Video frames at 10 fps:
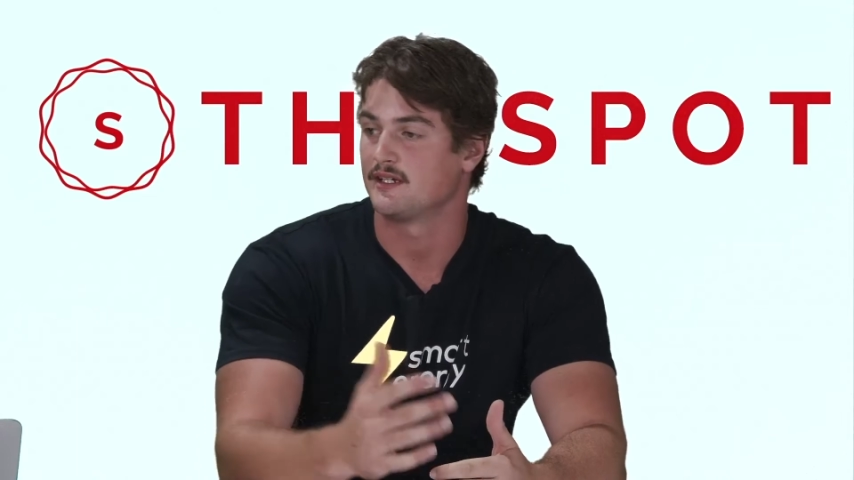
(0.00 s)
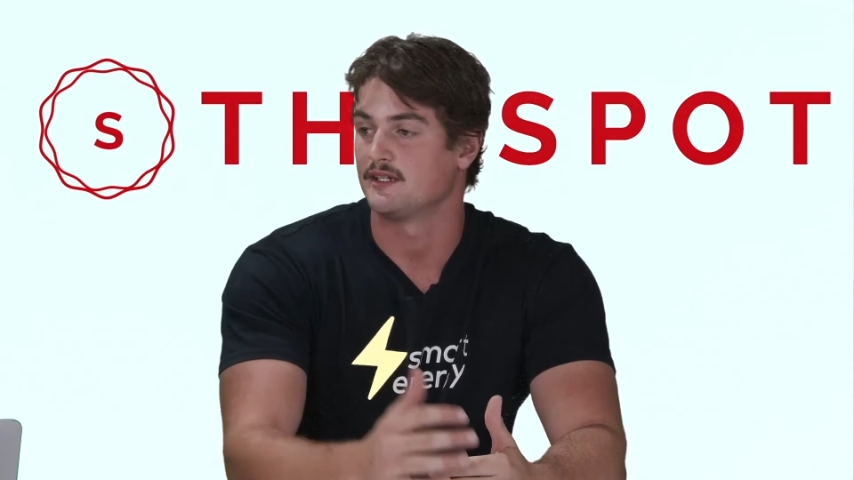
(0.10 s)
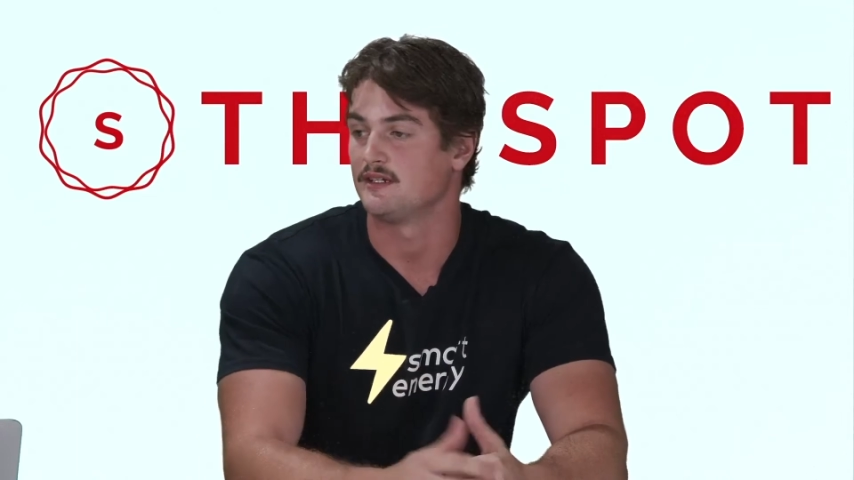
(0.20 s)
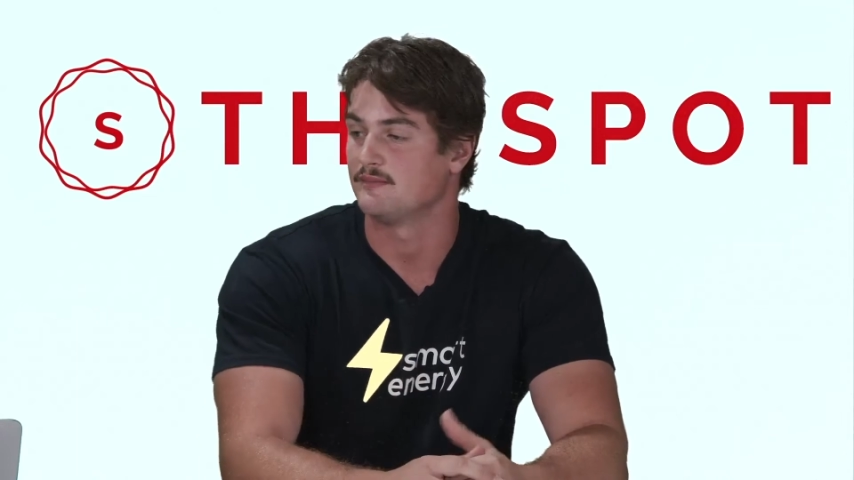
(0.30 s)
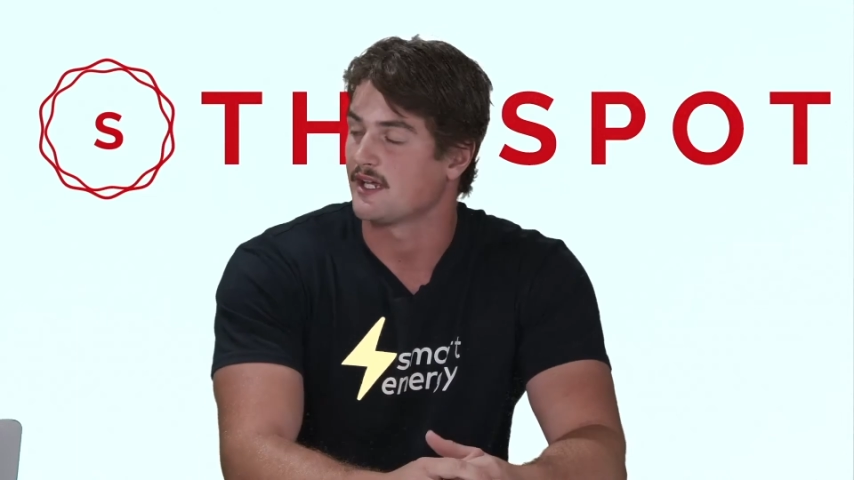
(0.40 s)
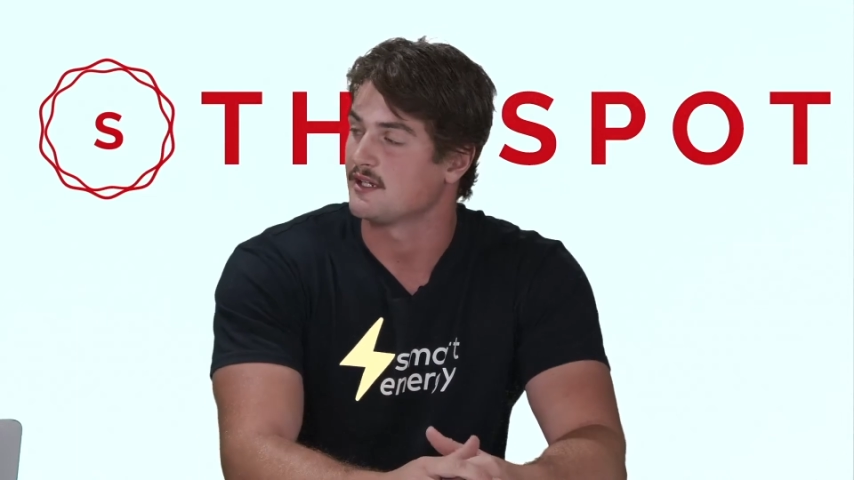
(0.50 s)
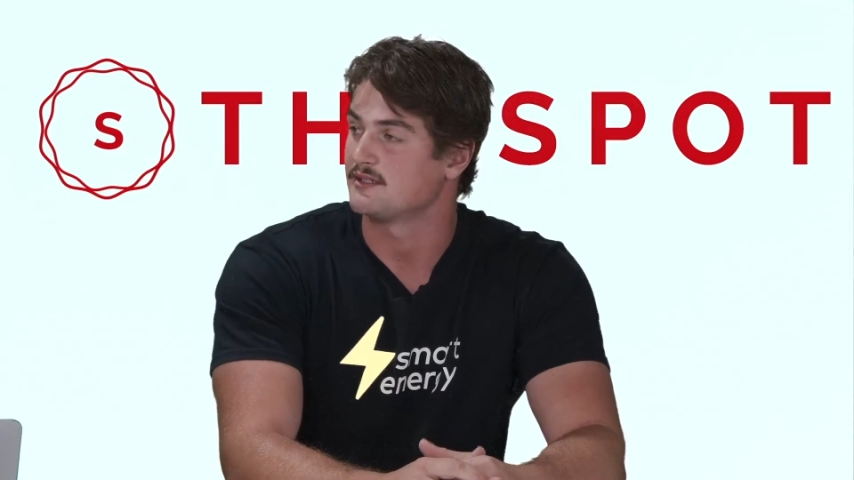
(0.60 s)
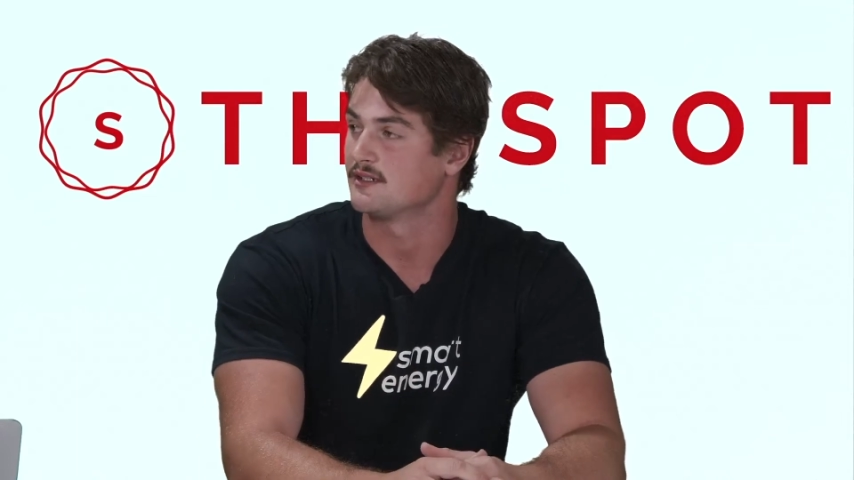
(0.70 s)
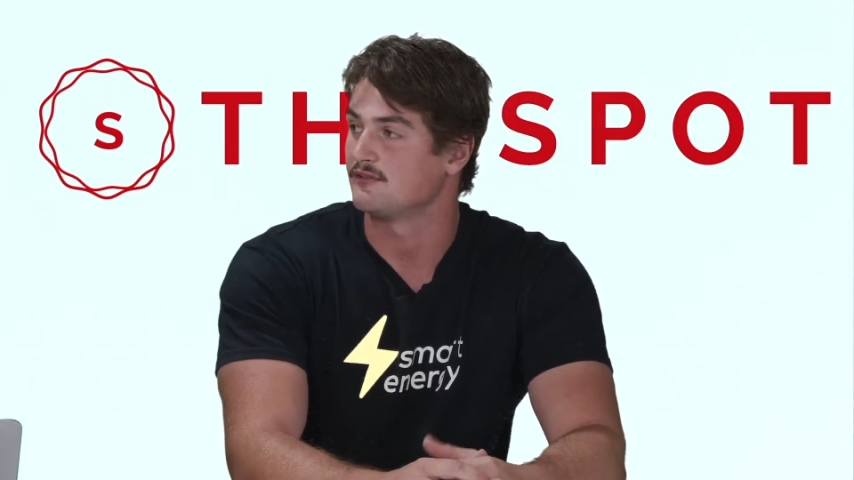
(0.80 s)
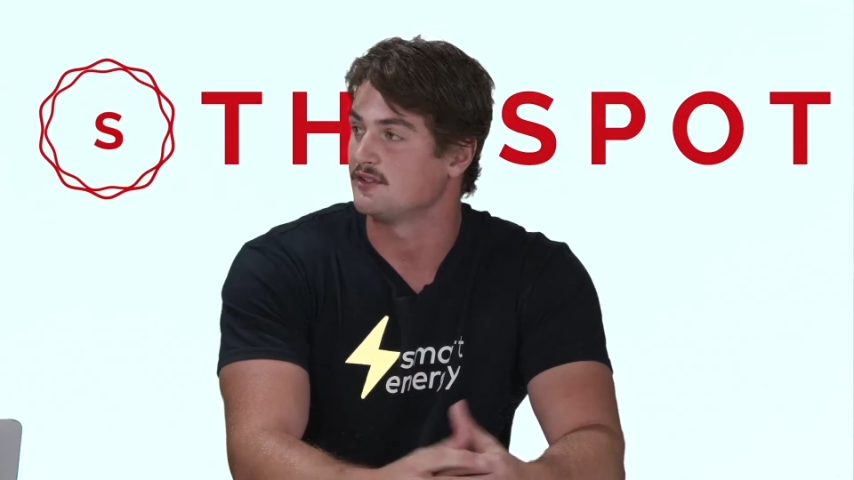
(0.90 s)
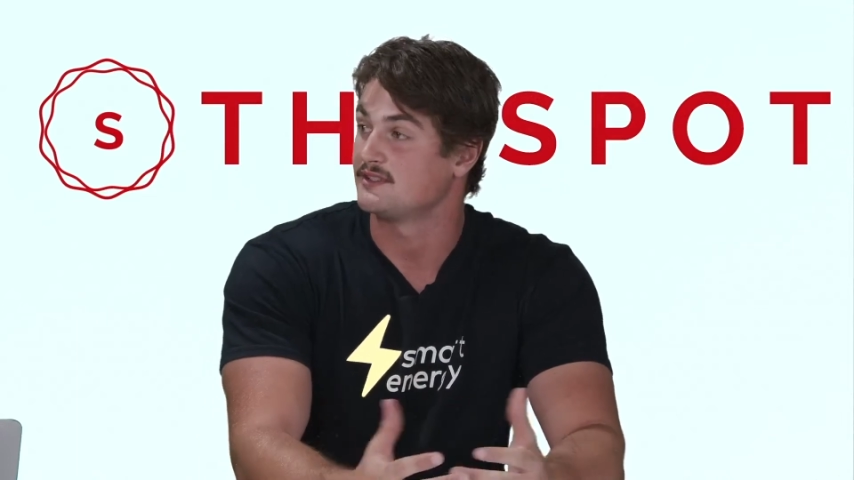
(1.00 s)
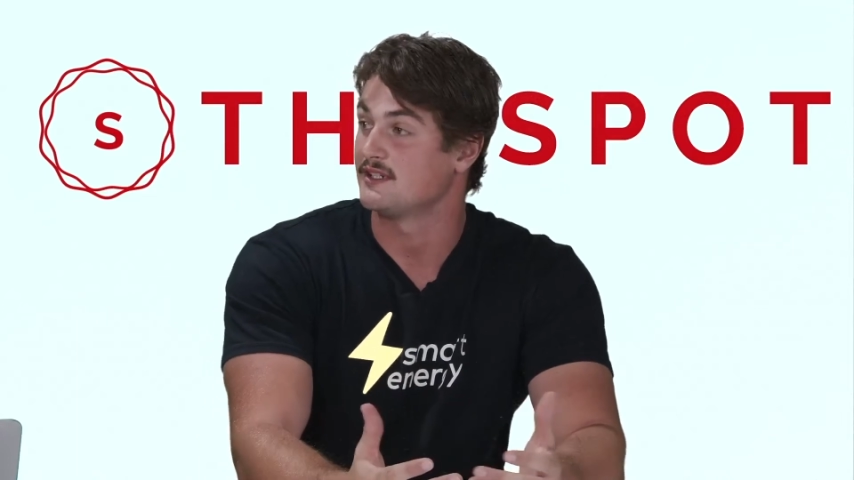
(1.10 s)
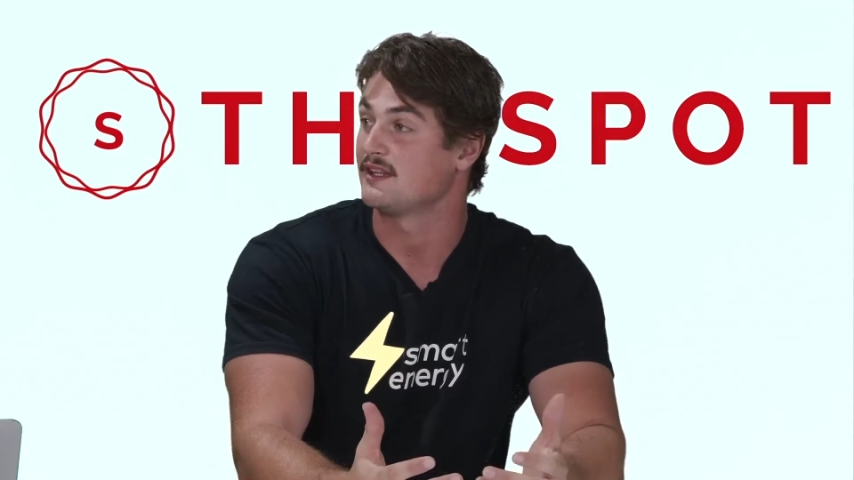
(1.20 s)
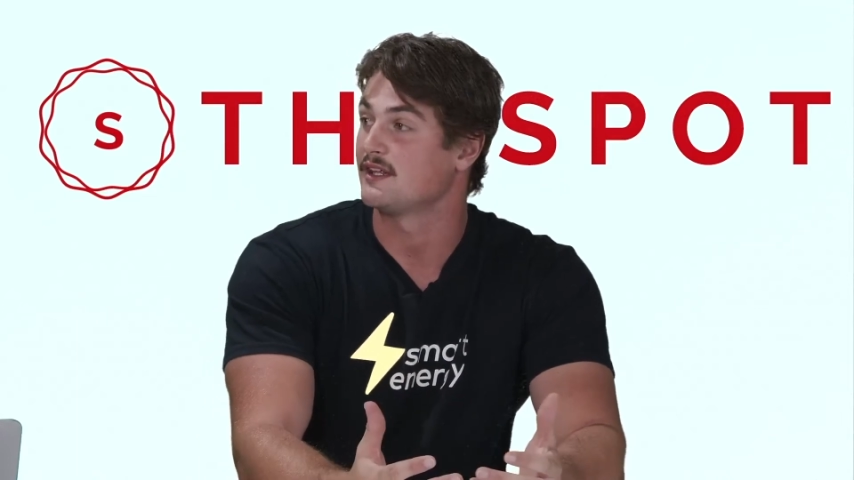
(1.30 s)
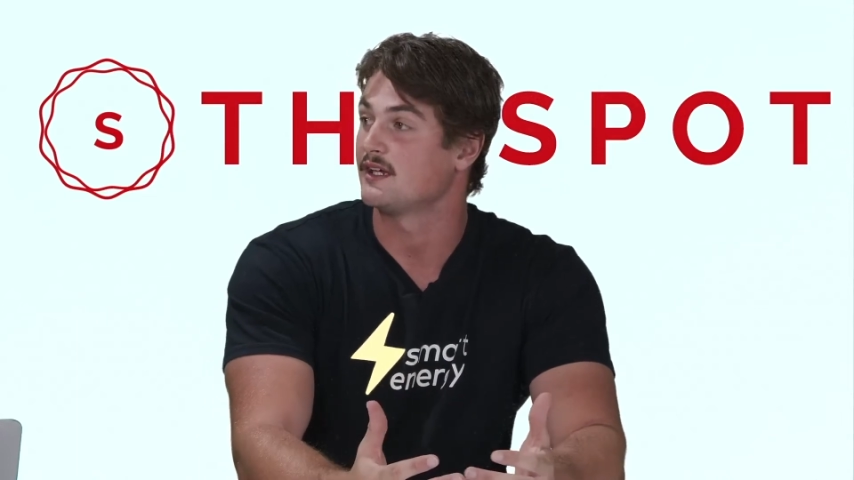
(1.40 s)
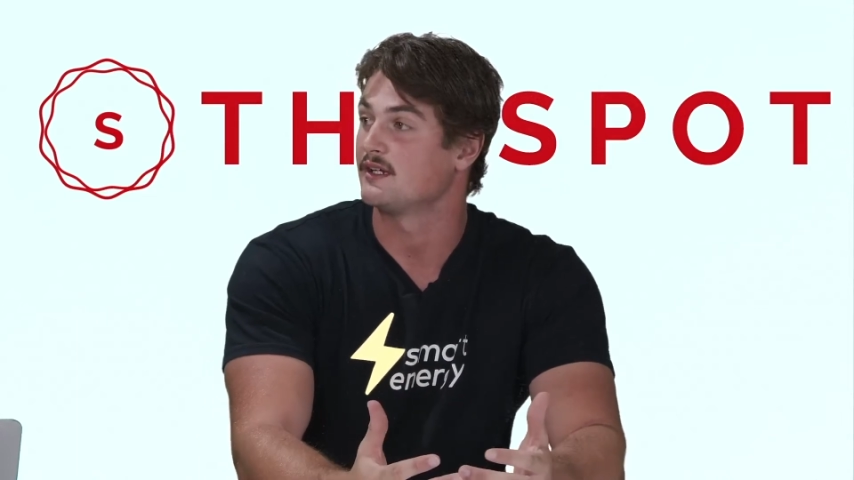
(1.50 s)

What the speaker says: you make it yourself. You're sitting there